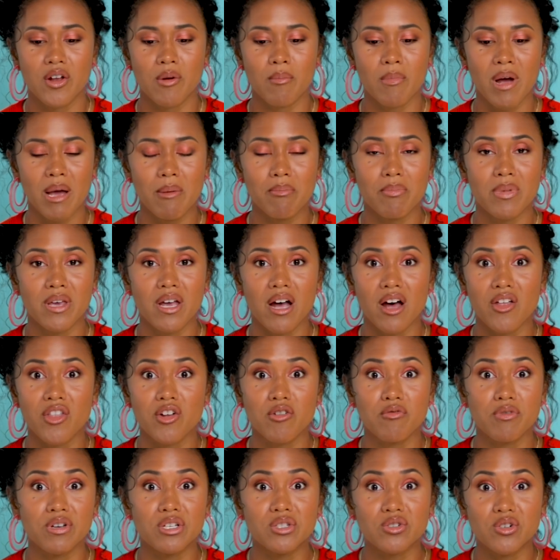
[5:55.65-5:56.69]
There might be
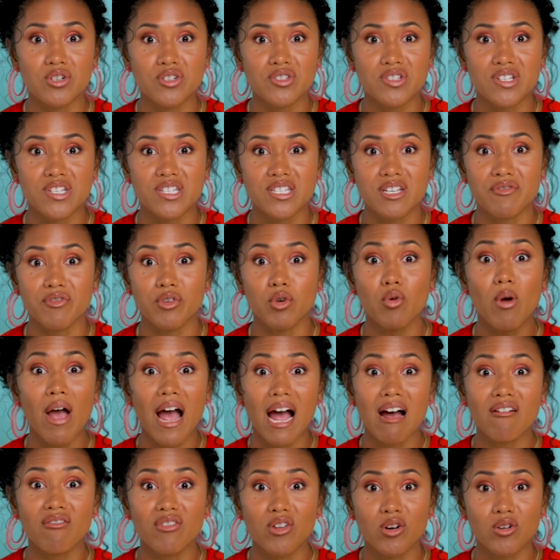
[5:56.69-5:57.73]
other resources. If you
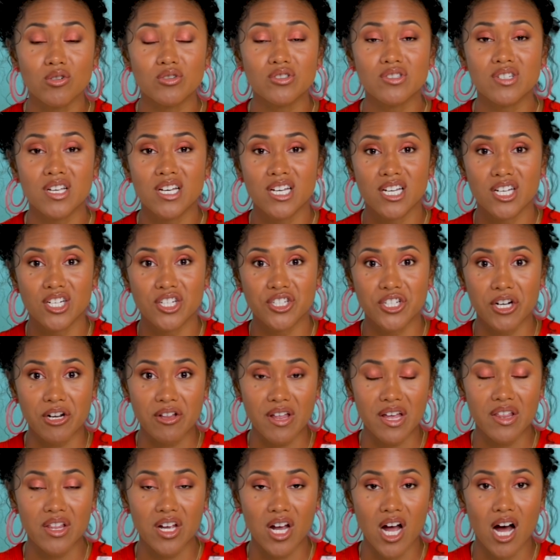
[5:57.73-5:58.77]
have those, share
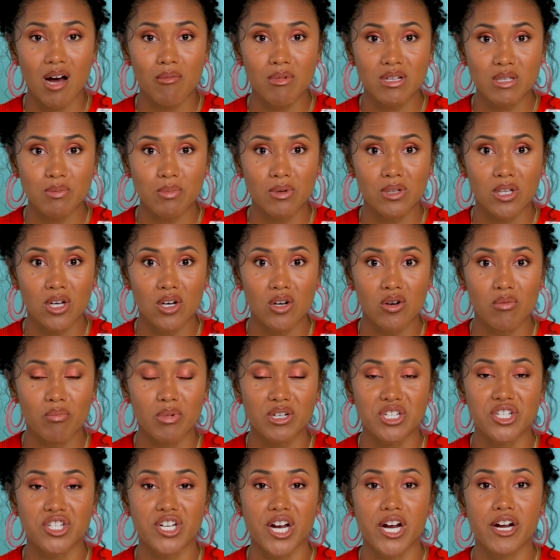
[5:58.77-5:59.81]
that in the comments below,
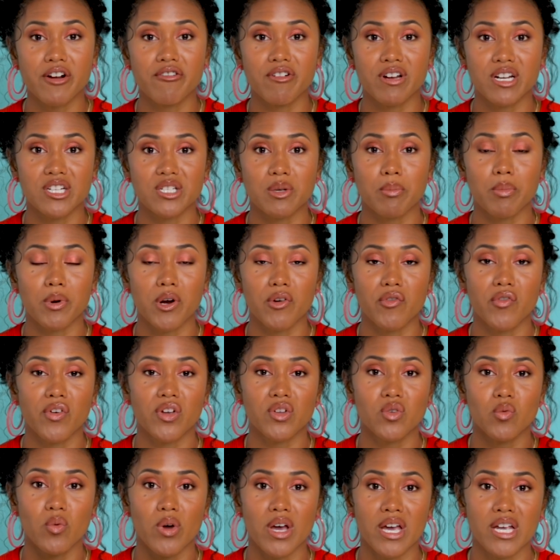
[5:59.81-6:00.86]
but ShareGrid is a
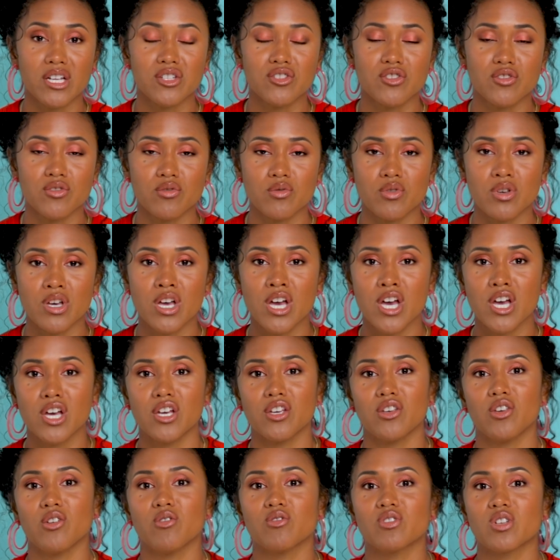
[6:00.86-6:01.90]
perfect way to
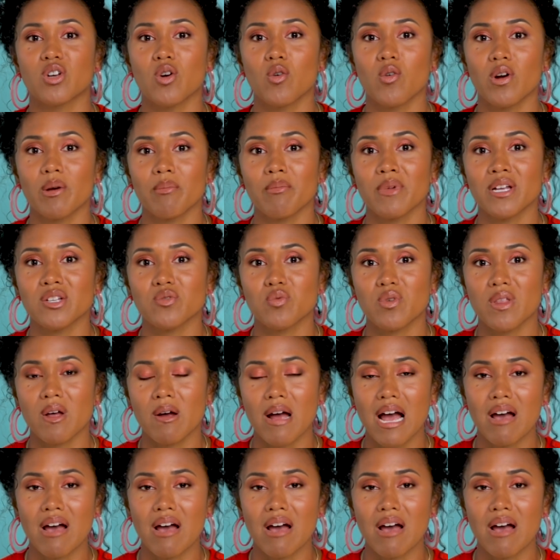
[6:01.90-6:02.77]
use equipment without